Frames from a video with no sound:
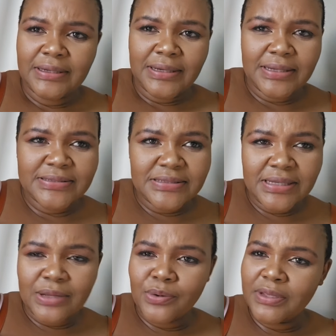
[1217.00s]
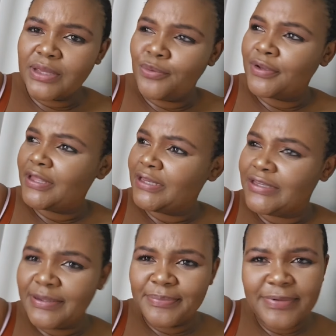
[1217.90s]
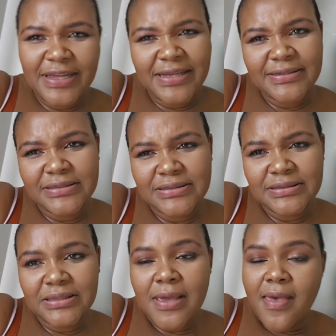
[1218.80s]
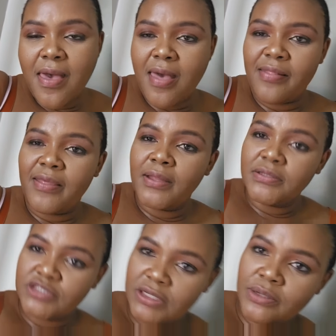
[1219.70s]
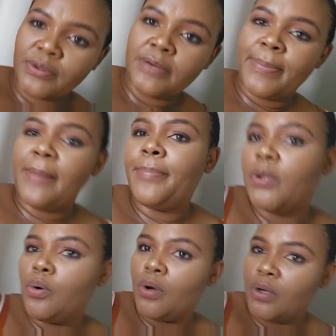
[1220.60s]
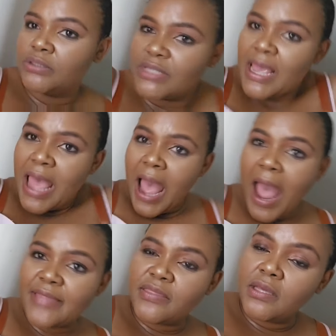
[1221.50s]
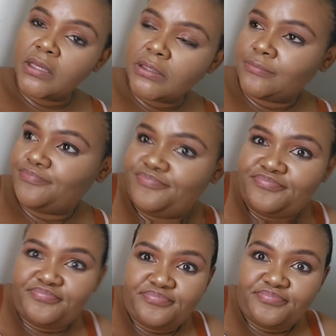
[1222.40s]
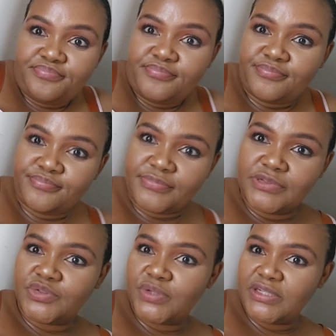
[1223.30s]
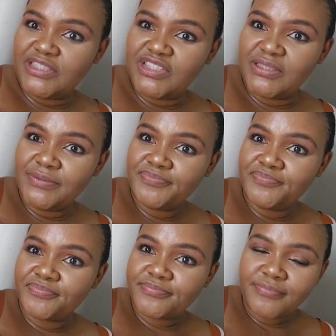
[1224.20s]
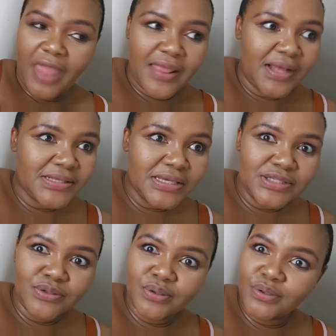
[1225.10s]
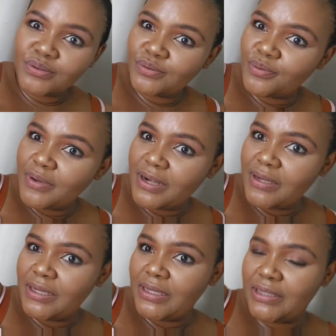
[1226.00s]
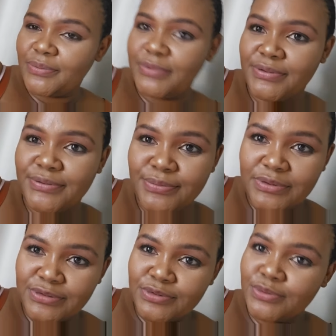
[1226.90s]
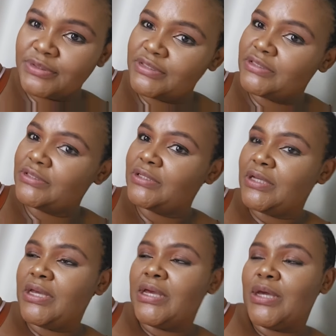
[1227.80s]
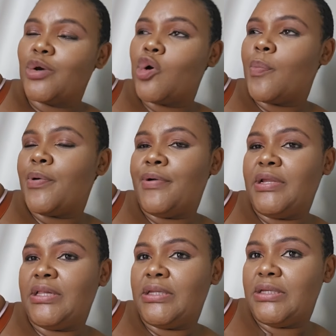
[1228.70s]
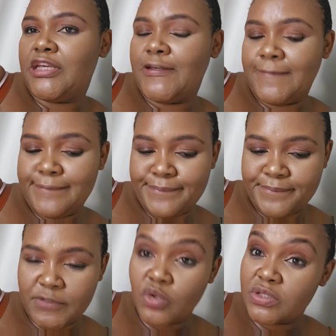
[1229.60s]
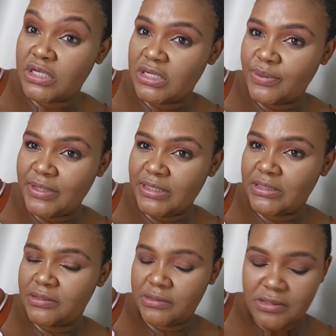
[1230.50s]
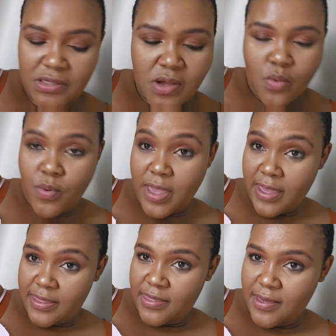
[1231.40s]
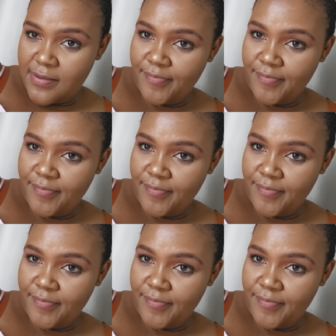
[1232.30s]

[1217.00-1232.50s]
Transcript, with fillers: ngazila yonke yonke lento emnandi and then January. But because I think tradition that says no, don't worry, we'll we'll do it corporately um no January. We are here.